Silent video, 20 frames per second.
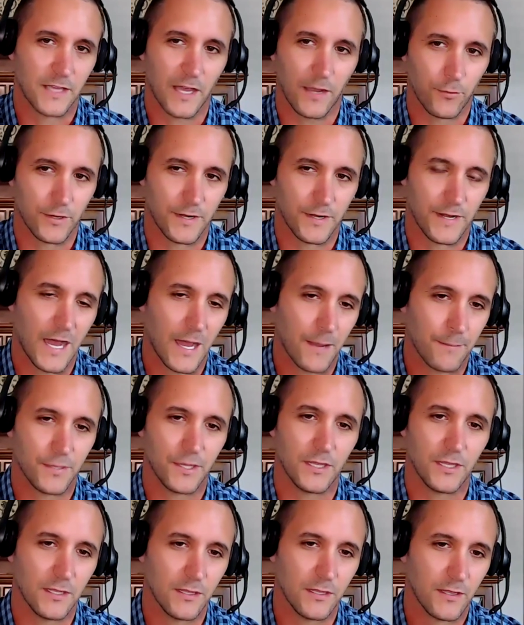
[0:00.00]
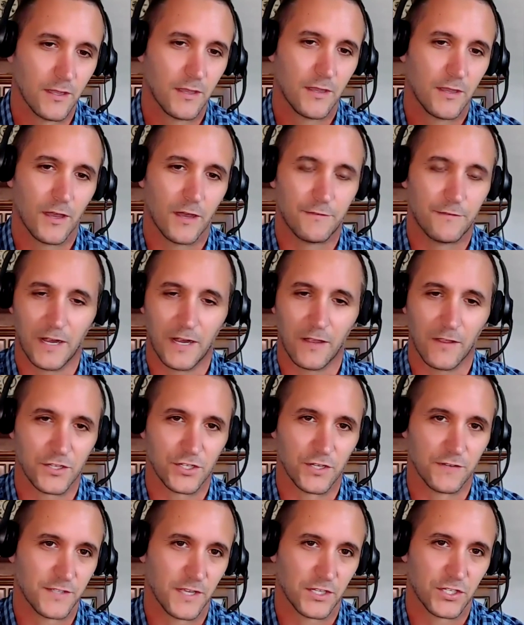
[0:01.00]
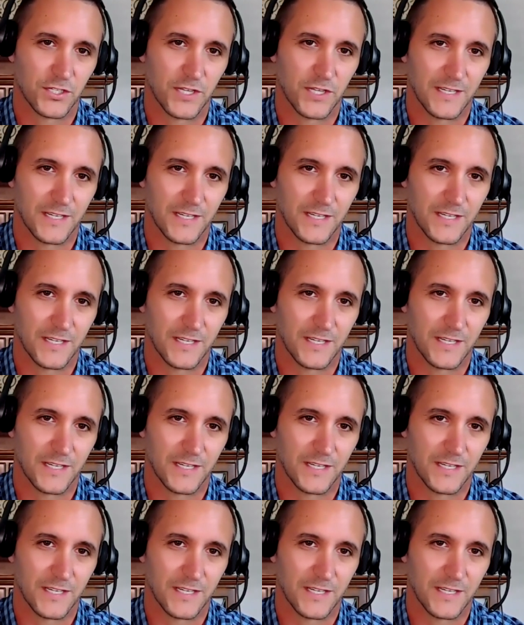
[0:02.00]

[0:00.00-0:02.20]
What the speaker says: that would not be a violation of Section